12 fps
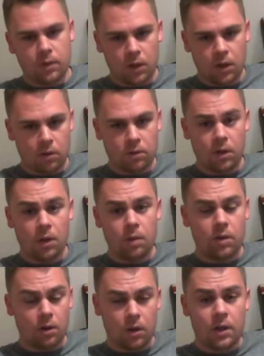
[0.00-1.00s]
yards.
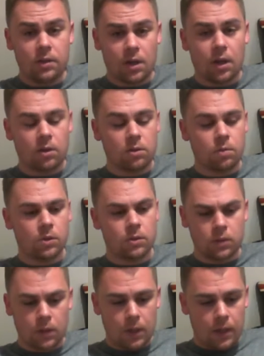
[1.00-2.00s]
They're at least getting the ball.
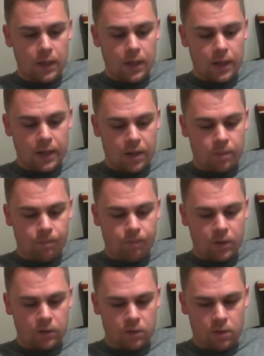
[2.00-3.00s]

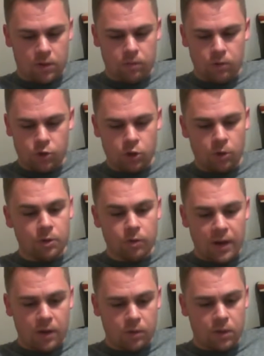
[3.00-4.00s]
So I shopped
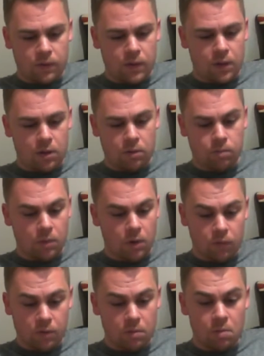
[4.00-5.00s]
around. I think I
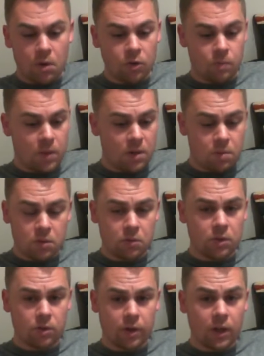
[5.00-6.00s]
offered most people
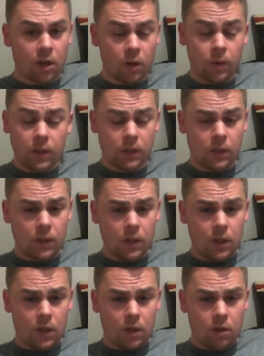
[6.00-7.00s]
Tariq Cohen.
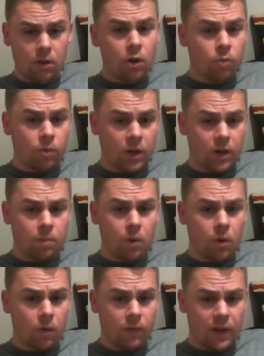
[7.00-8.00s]
No one really
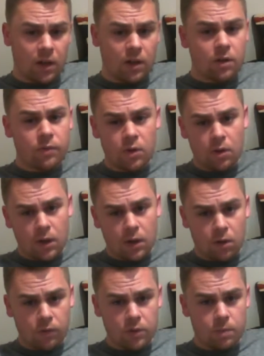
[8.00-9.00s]
bought on that. I had a few little
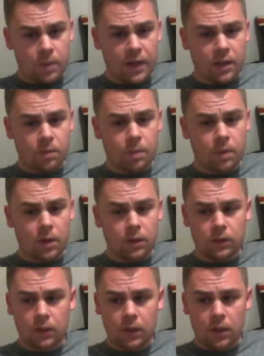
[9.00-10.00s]
offers back, but
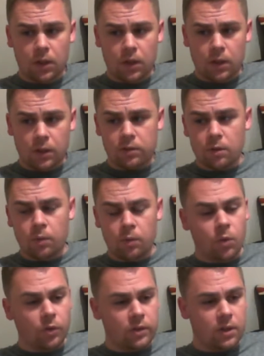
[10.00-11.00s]
someone
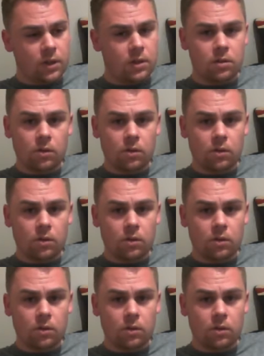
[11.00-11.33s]
wanted,